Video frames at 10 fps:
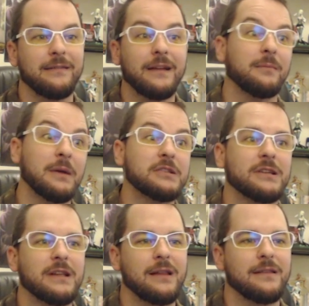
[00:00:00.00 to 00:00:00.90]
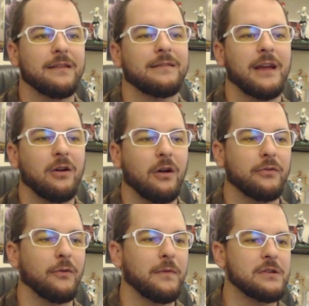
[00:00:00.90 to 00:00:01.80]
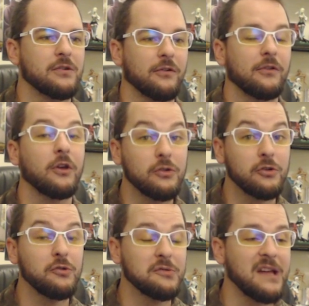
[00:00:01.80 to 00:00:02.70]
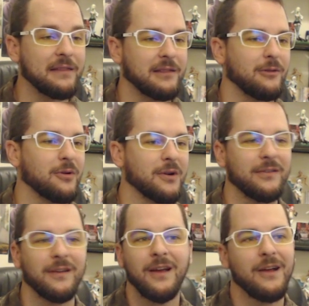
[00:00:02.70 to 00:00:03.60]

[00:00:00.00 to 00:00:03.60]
Not to mention that this deck also features 2 Deathlords,